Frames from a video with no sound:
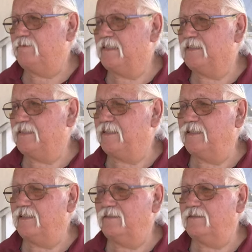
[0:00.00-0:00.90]
The
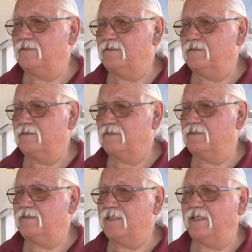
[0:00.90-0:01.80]
cities the
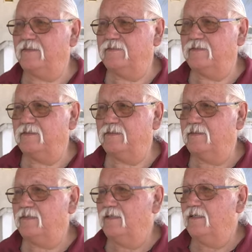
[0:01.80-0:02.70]
states
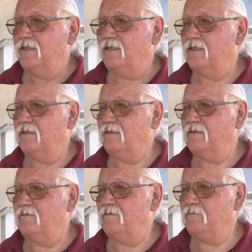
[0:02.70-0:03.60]

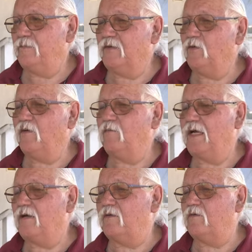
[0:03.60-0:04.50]
uh, bend over
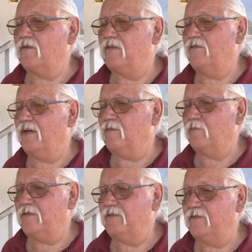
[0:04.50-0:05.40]
backwards for
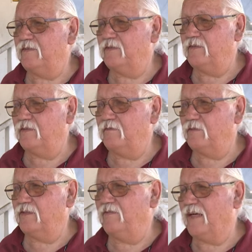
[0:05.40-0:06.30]
developments,
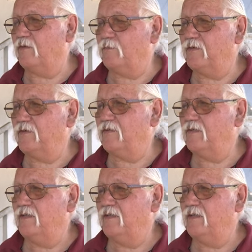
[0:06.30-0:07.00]
for developers,